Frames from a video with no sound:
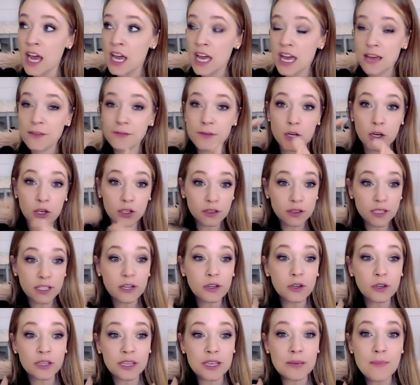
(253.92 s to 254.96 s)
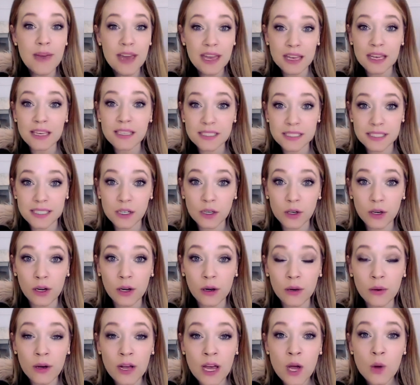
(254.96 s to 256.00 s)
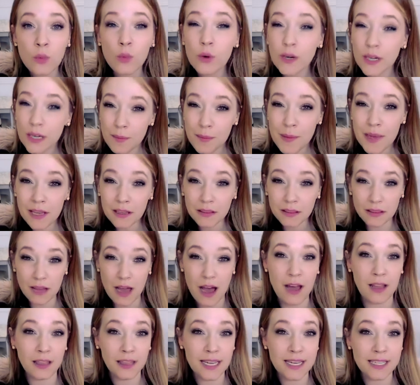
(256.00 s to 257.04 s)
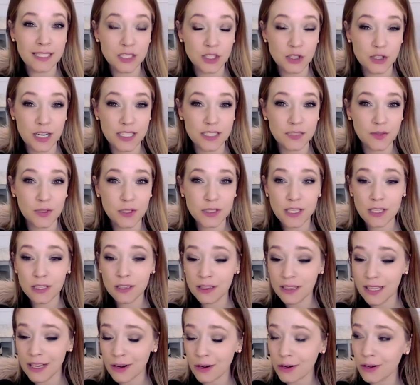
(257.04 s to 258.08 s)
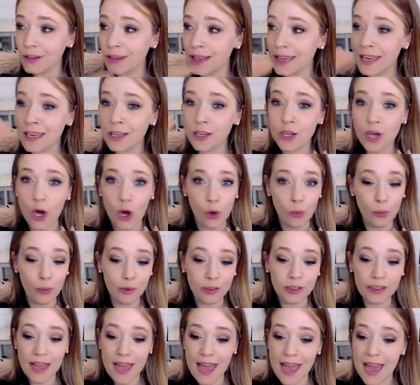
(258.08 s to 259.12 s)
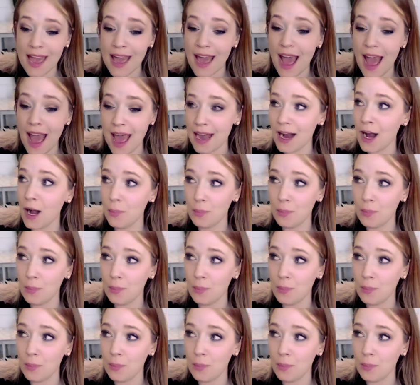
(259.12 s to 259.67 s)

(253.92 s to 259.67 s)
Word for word: if you're literally making zero, wouldn't it be a lot less stressful to literally go play at a